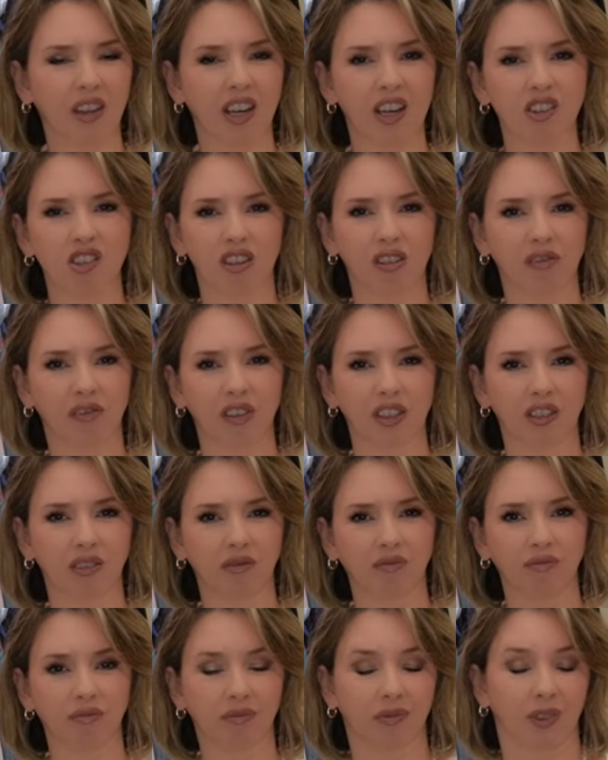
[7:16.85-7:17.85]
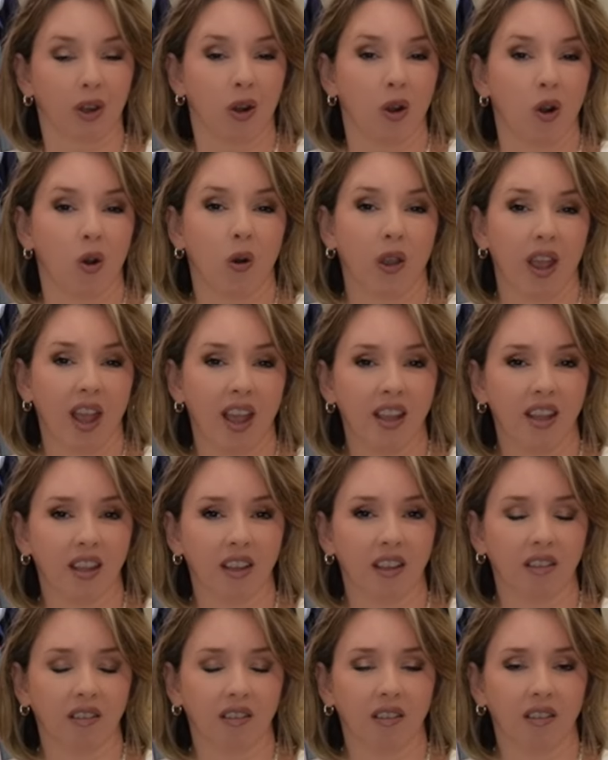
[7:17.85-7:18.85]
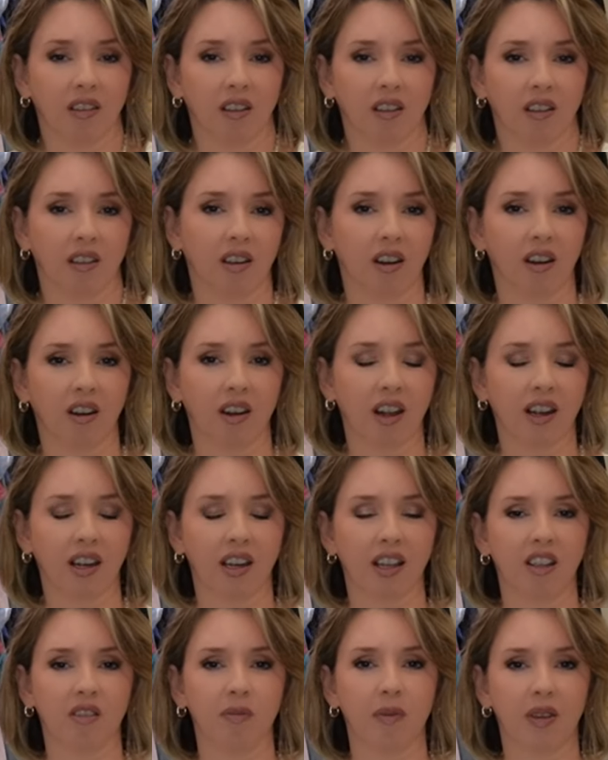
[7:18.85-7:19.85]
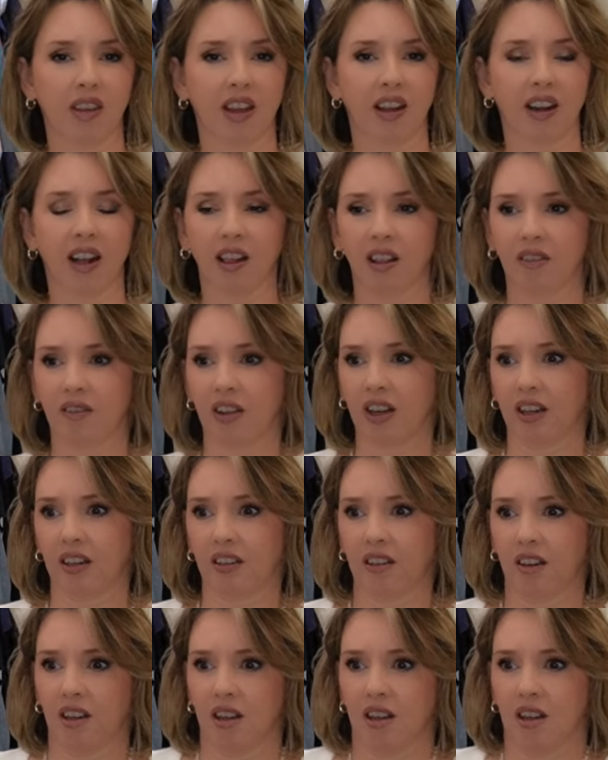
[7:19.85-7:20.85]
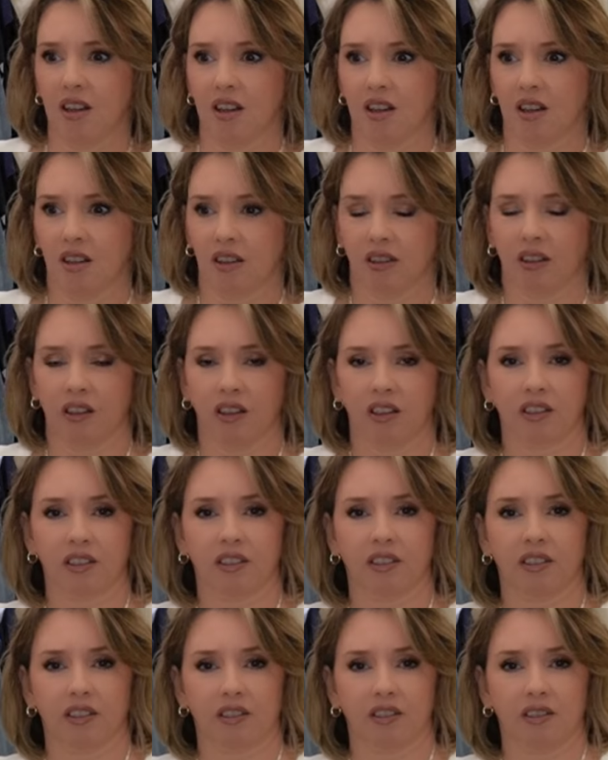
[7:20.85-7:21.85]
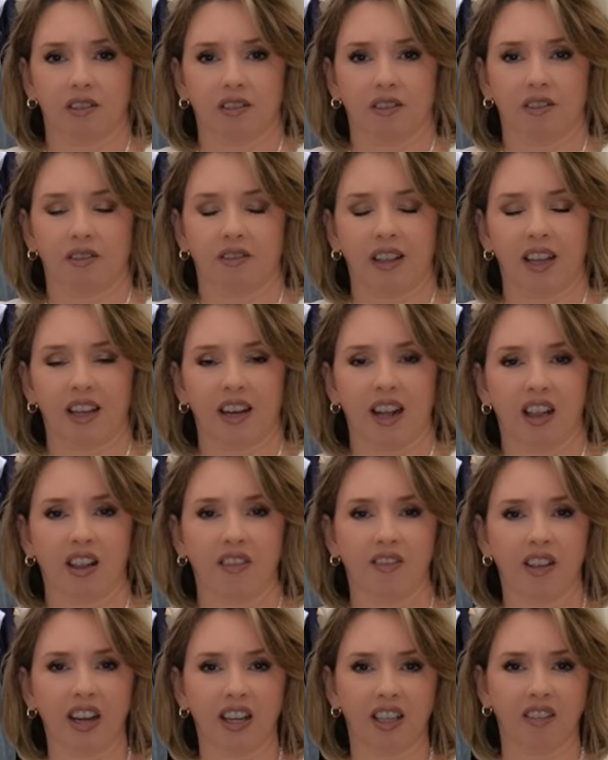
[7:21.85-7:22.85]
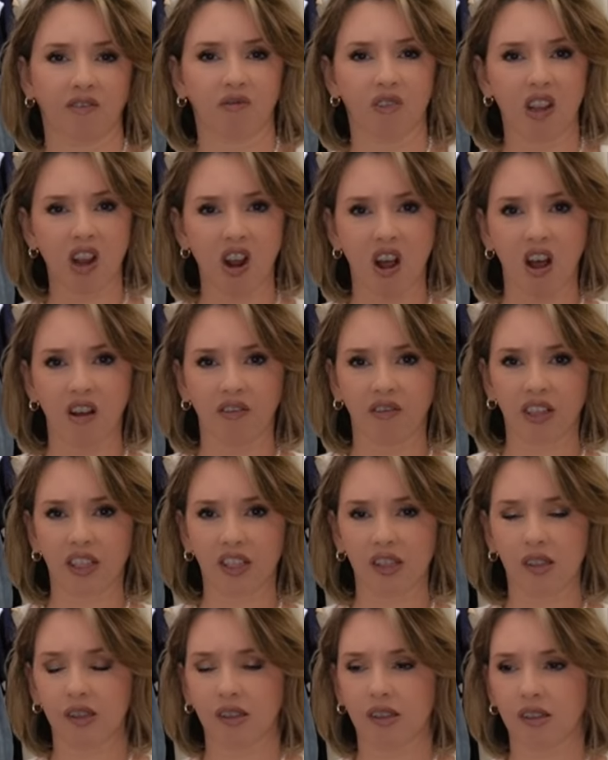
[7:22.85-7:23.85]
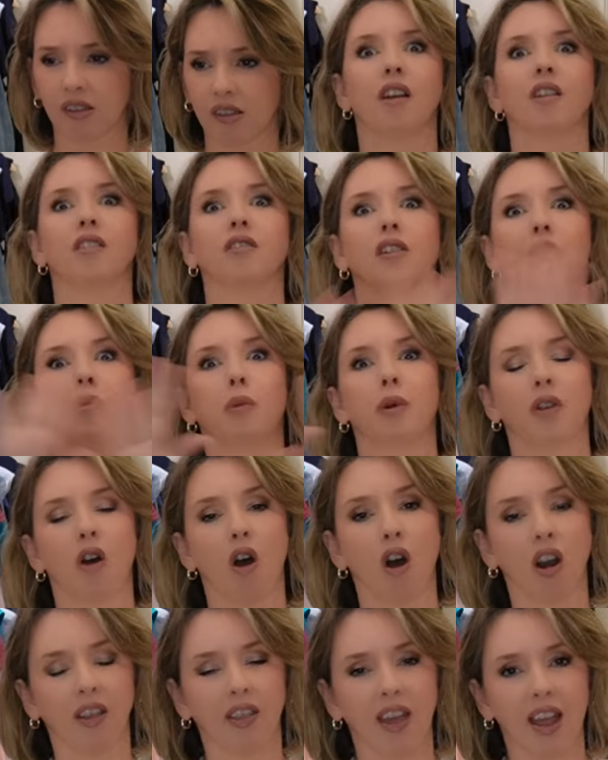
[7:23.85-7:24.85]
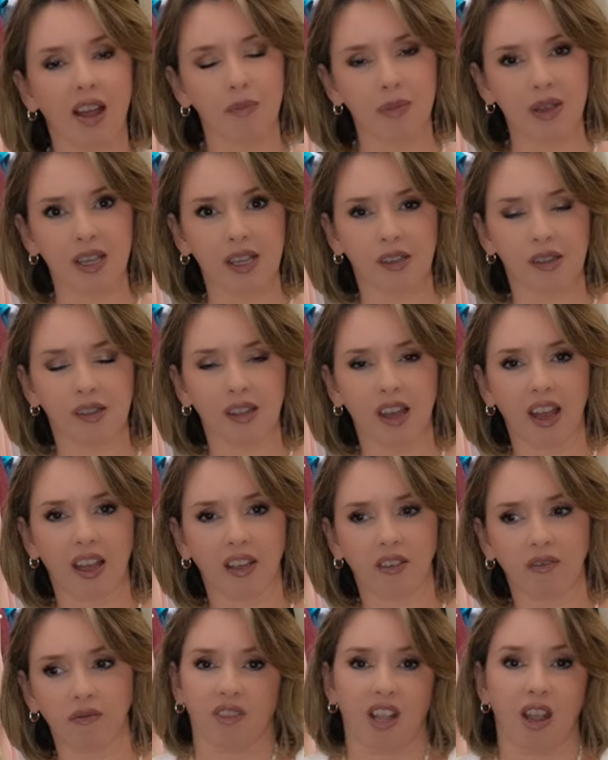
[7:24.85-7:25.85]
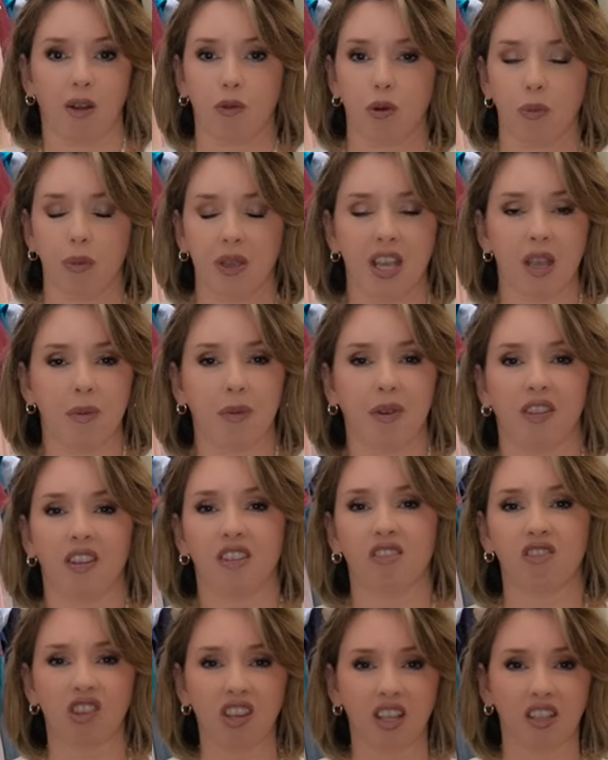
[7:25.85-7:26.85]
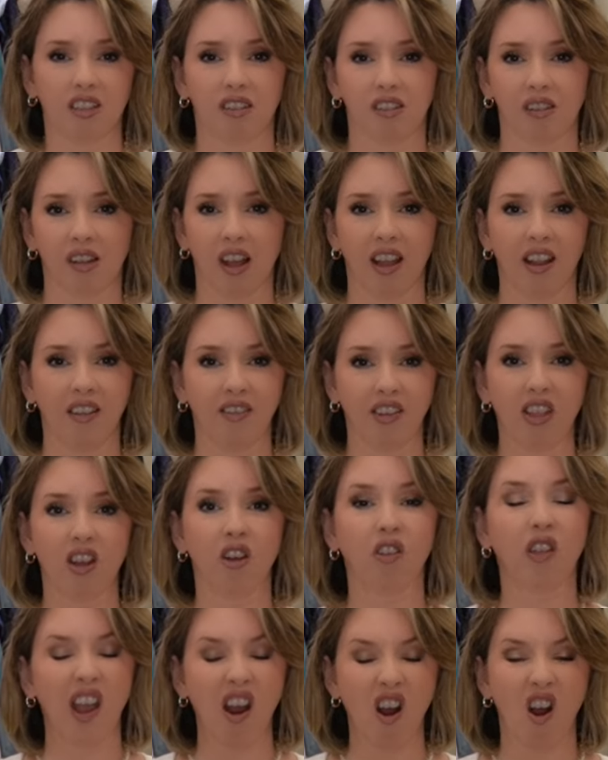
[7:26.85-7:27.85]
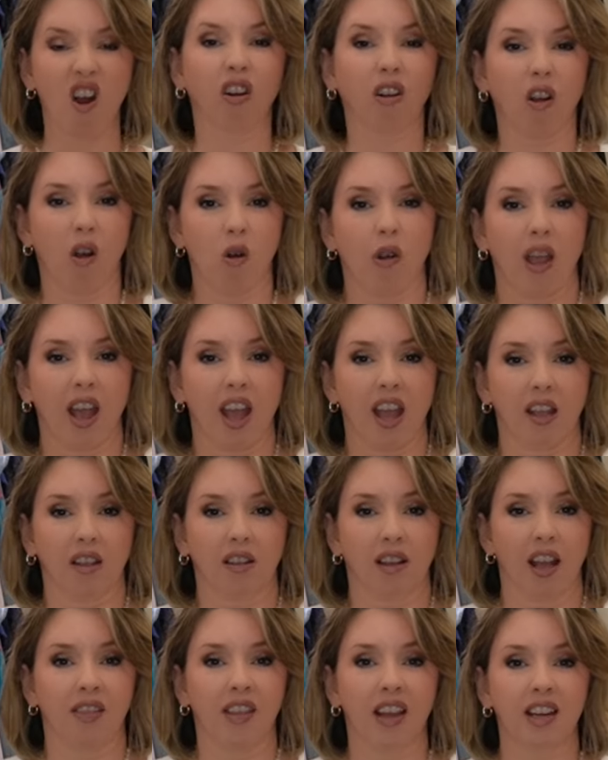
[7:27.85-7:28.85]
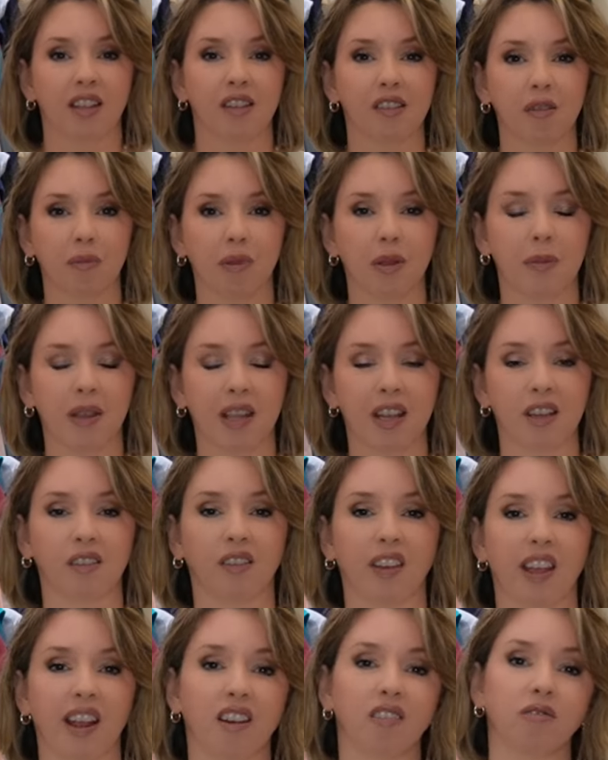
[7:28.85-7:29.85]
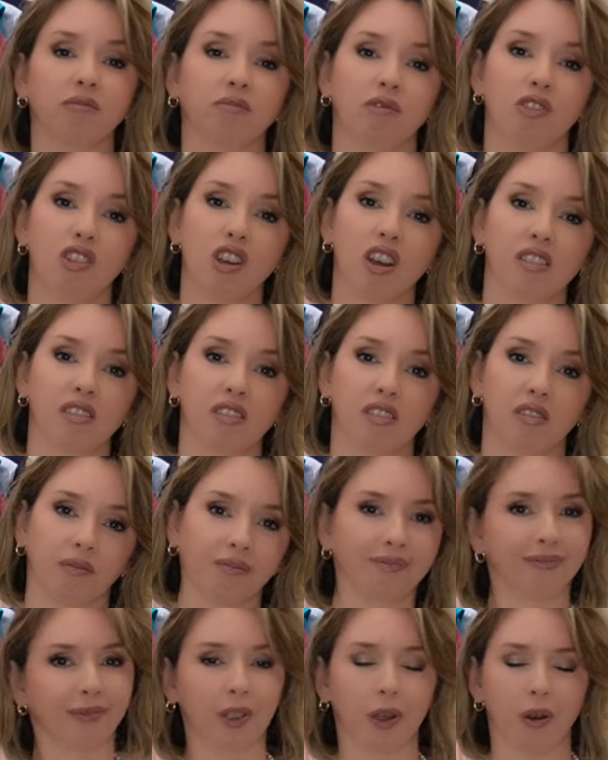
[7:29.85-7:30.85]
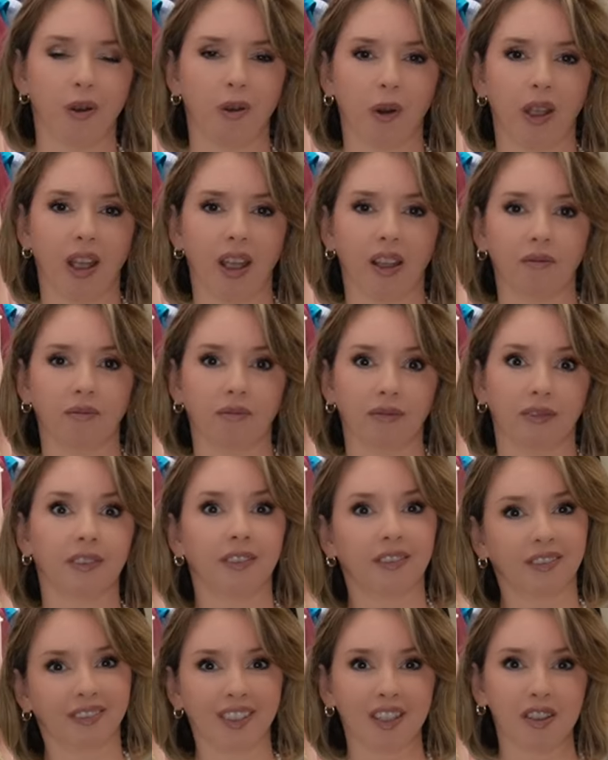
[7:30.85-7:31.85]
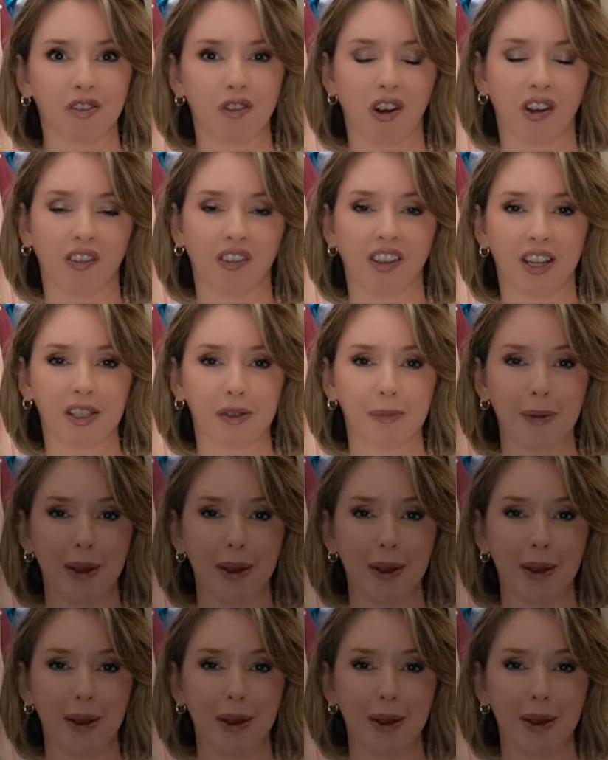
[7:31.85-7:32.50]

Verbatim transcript: that I just feel okay in are not gonna give me that elevated look, that elevated confidence. So with all of that being said, I won't be keeping these jeans, even though they are okay. And that is simply because they are just okay. Let's try on the next